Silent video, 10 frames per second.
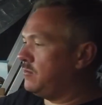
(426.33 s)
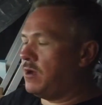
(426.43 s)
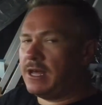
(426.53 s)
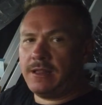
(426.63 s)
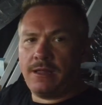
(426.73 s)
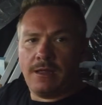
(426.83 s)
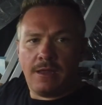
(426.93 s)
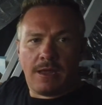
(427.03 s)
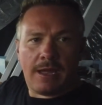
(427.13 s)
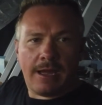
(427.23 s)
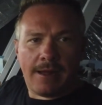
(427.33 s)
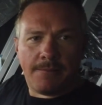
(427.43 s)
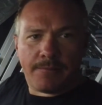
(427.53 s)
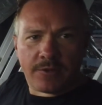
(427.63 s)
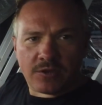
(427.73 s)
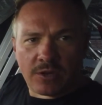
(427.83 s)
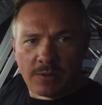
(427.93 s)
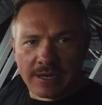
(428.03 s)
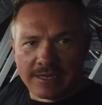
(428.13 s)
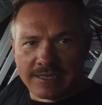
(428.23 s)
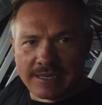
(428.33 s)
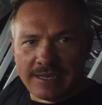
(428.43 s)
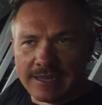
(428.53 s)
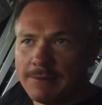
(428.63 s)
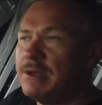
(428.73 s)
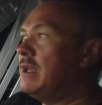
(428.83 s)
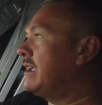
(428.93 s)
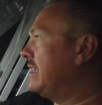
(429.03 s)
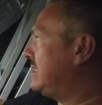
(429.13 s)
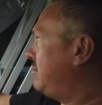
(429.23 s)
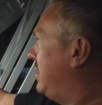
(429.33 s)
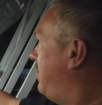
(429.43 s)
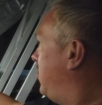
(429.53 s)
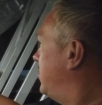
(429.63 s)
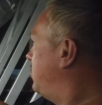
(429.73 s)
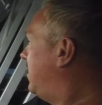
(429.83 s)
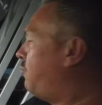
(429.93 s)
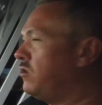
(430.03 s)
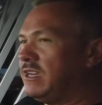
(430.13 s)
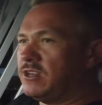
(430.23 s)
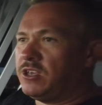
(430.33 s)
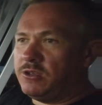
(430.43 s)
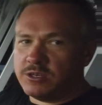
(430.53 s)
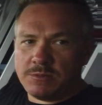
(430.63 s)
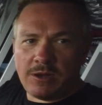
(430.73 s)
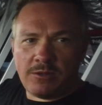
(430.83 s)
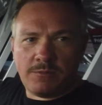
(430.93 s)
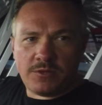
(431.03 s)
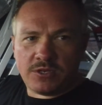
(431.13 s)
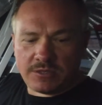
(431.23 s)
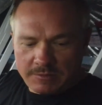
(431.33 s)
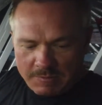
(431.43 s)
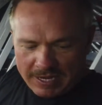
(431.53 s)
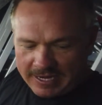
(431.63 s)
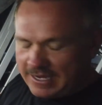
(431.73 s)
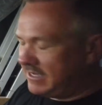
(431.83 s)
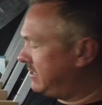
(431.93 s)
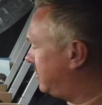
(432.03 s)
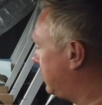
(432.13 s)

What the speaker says: as well. Not sure where you can see them. Get some of them on as well. Won't need a huge amount of them, but just to make it nice and